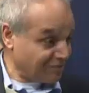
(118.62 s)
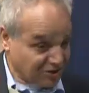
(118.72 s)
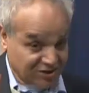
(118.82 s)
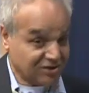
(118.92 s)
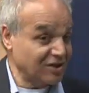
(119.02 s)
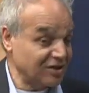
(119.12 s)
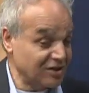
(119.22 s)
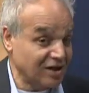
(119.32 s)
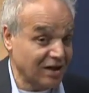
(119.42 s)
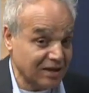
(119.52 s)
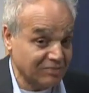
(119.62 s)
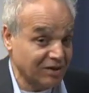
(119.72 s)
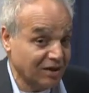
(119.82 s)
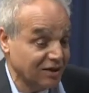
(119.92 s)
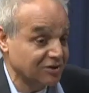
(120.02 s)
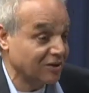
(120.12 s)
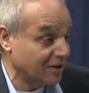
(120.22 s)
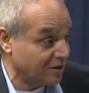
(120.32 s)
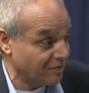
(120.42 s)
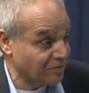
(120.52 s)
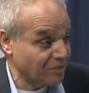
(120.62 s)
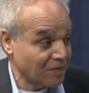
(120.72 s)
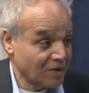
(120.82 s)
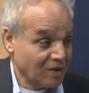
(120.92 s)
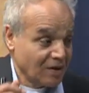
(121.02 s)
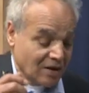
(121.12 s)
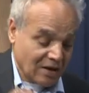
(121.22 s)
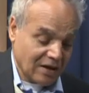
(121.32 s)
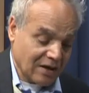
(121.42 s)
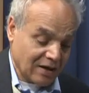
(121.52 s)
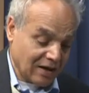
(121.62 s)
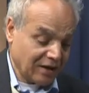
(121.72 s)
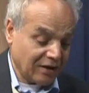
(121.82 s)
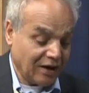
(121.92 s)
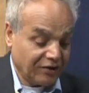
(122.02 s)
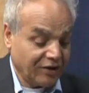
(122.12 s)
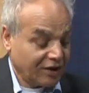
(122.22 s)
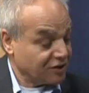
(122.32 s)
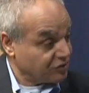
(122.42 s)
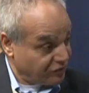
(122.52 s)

I'm just saying that I admit it as an Arab. Uh, and I, I think it's